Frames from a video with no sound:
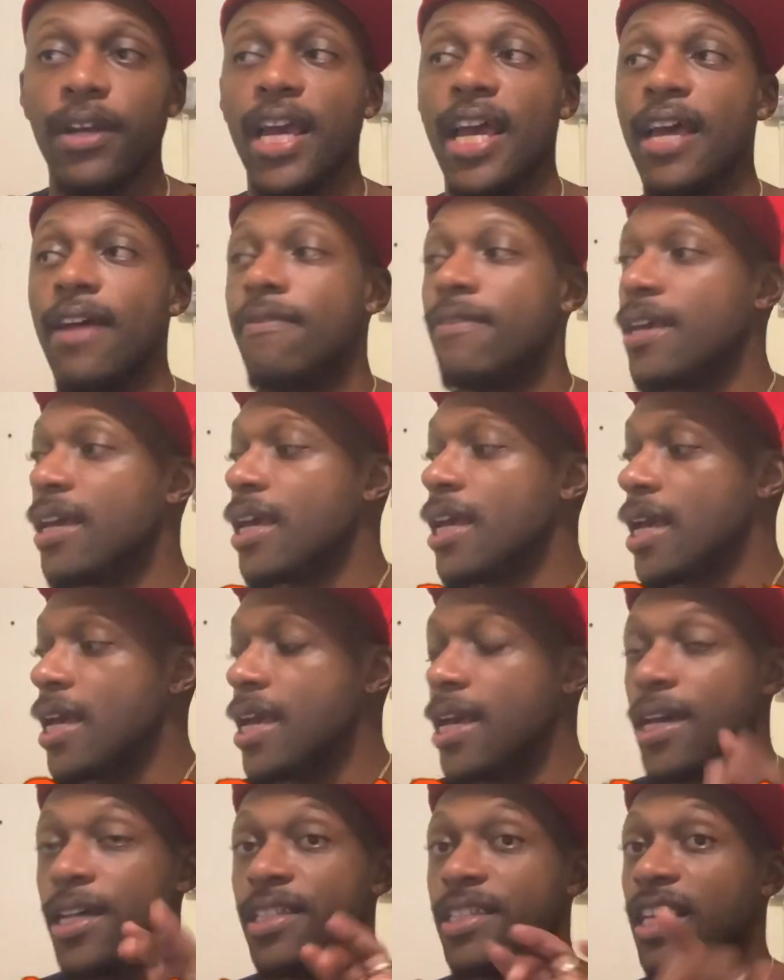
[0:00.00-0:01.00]
And
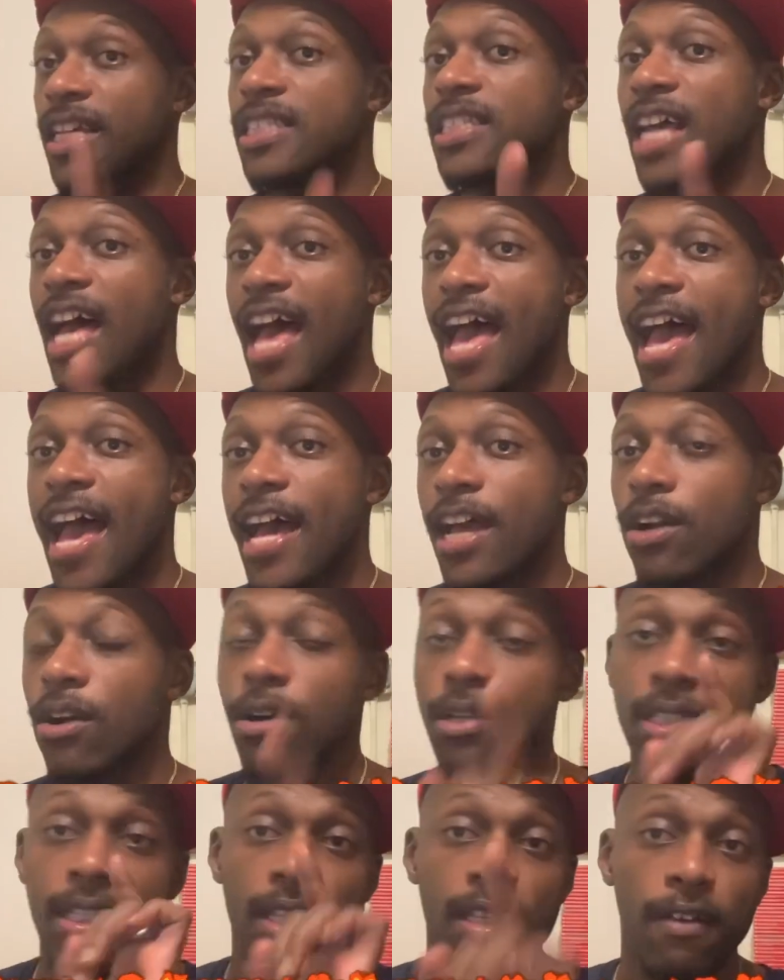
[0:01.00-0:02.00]
just to add
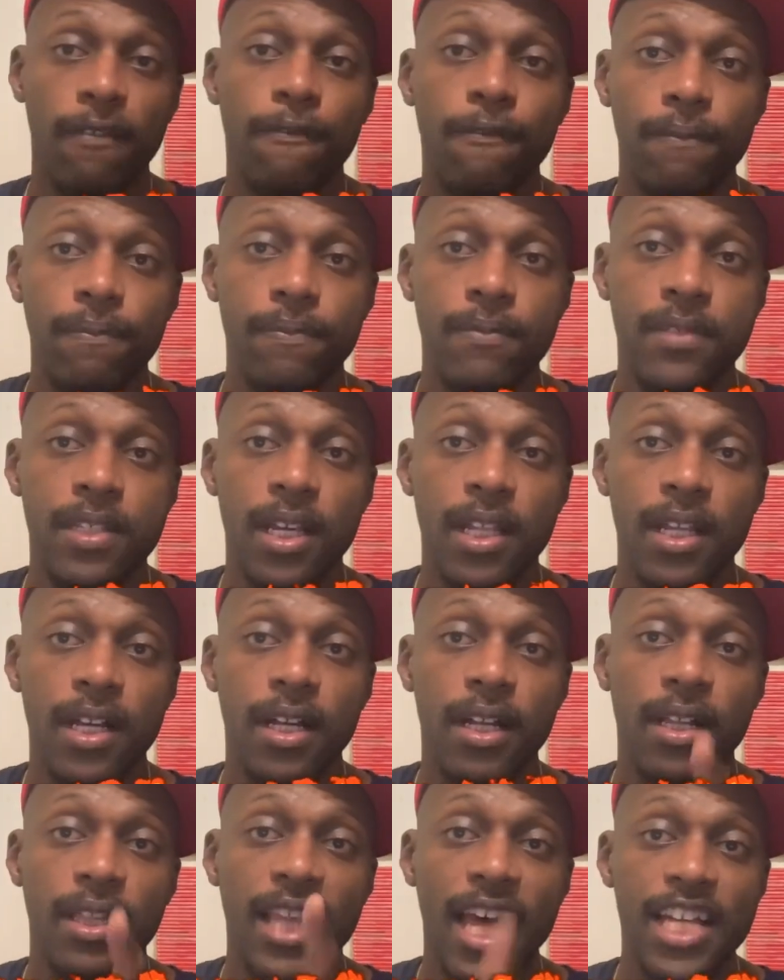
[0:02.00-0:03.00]
on to
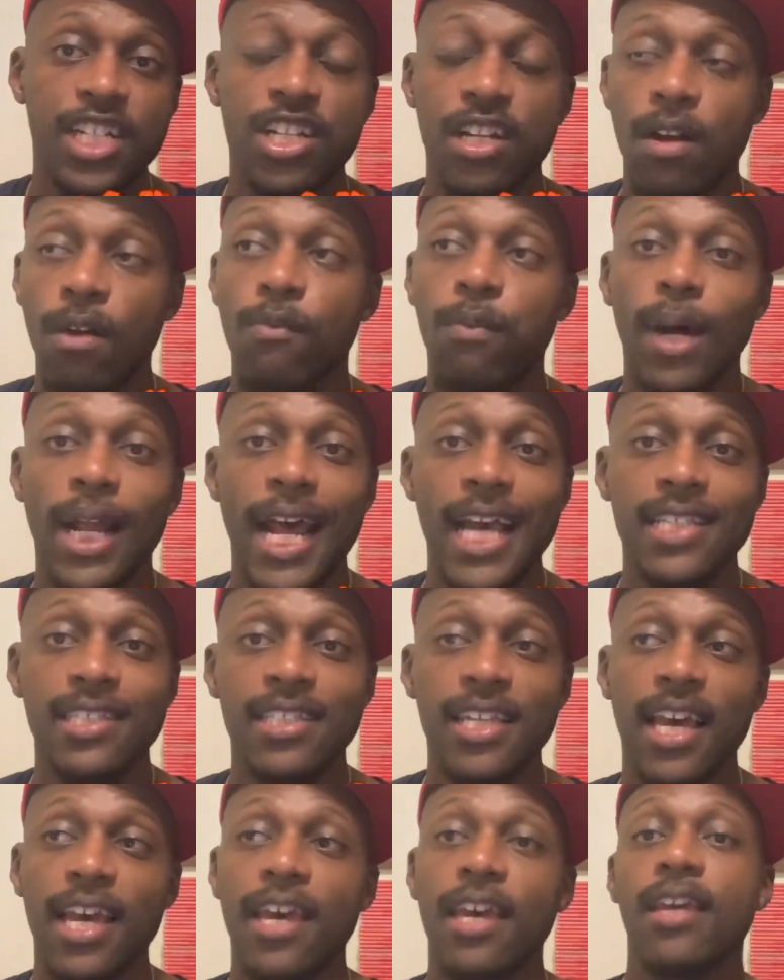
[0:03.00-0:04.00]
the legend of what I
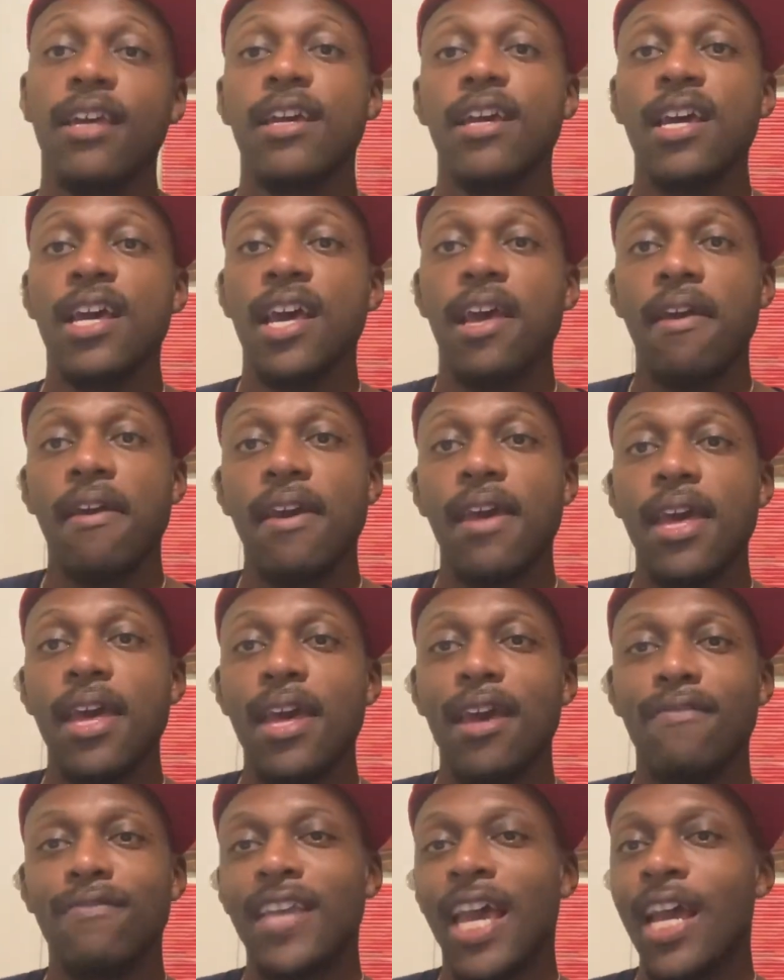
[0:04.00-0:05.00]
said,
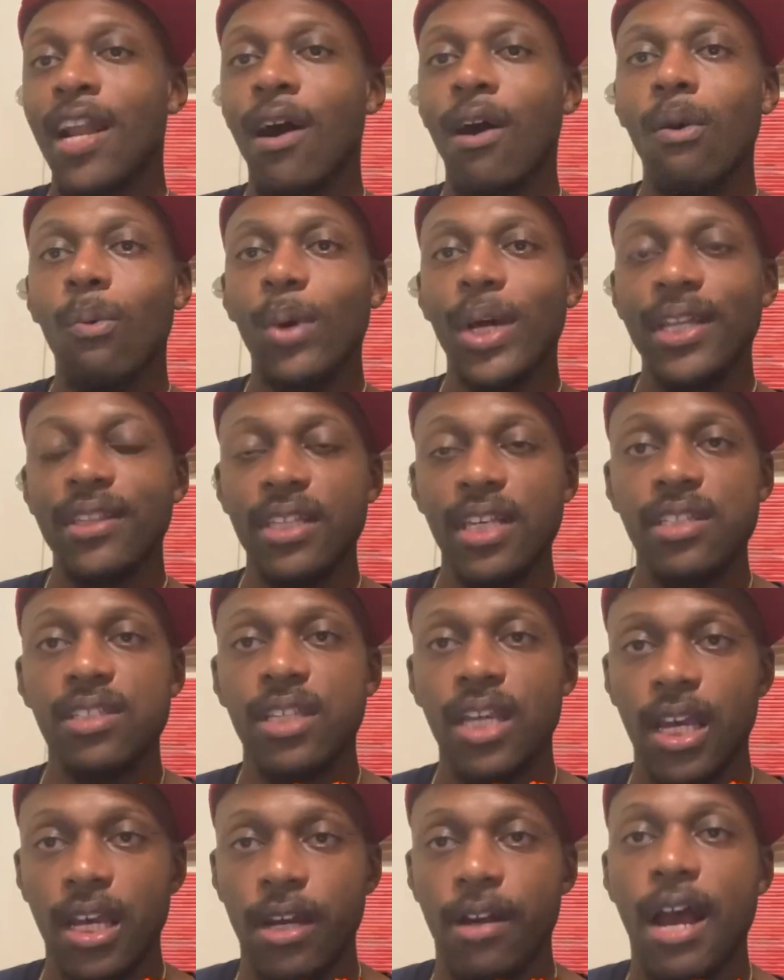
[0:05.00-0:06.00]
if they don't win this
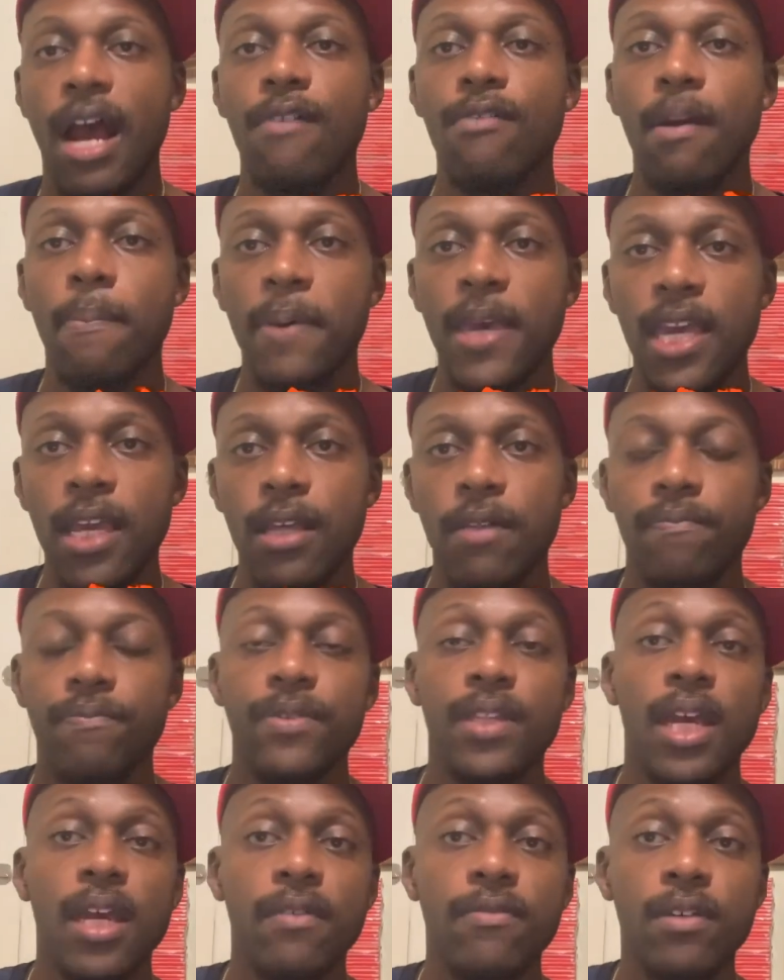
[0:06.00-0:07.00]
year, I repeat,
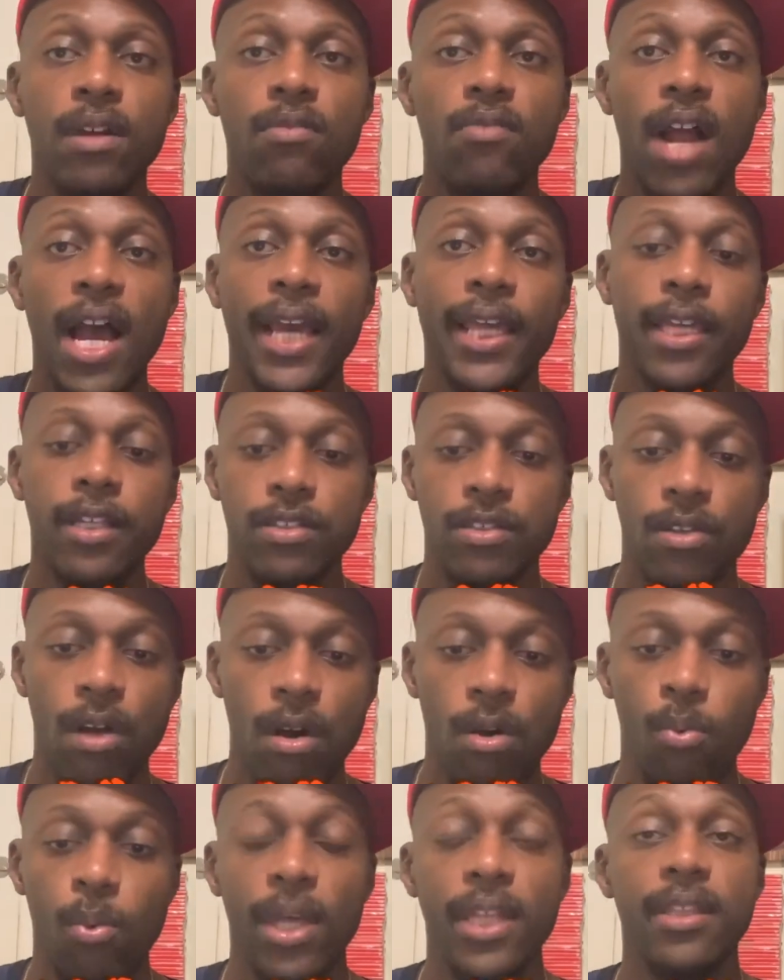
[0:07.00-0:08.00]
if the Rockets
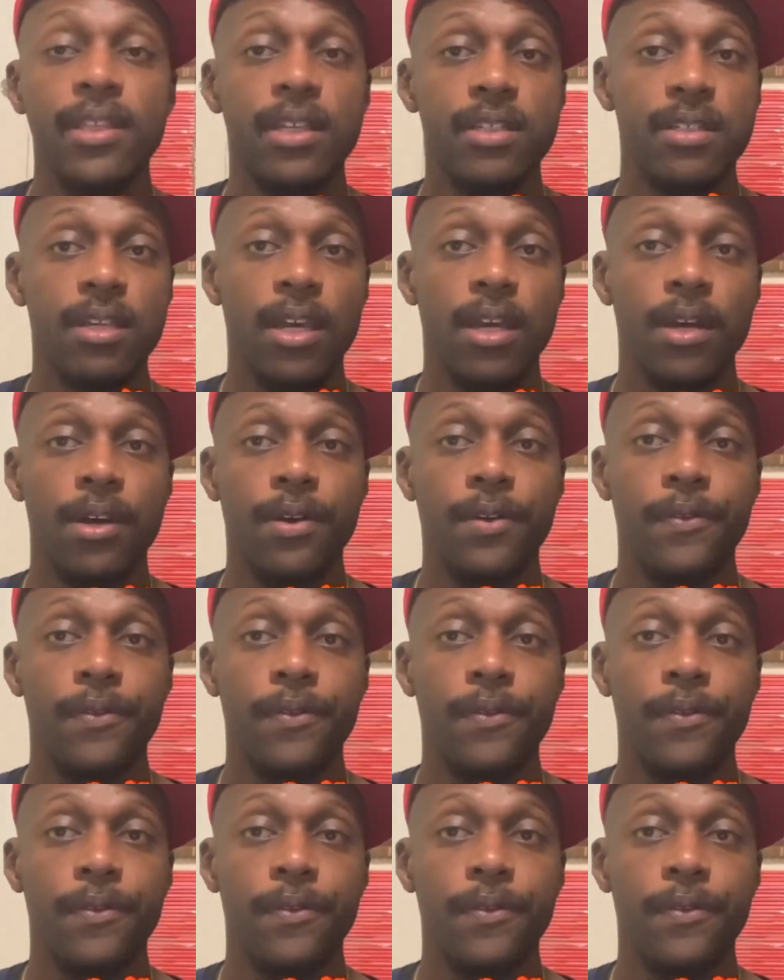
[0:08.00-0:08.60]
don't win this year,